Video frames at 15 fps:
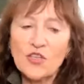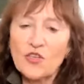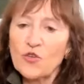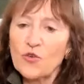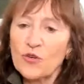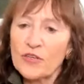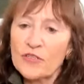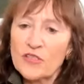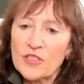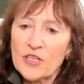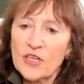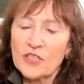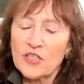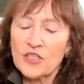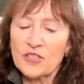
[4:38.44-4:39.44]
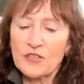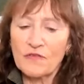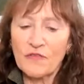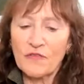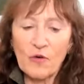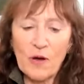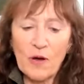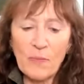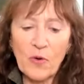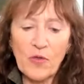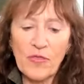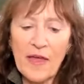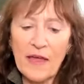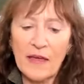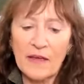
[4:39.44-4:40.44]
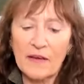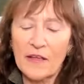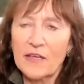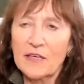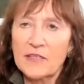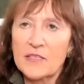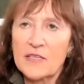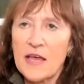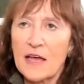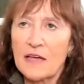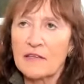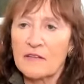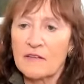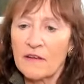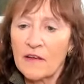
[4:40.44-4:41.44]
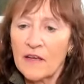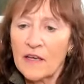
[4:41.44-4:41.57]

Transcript: so your concern, just to follow up on that, is that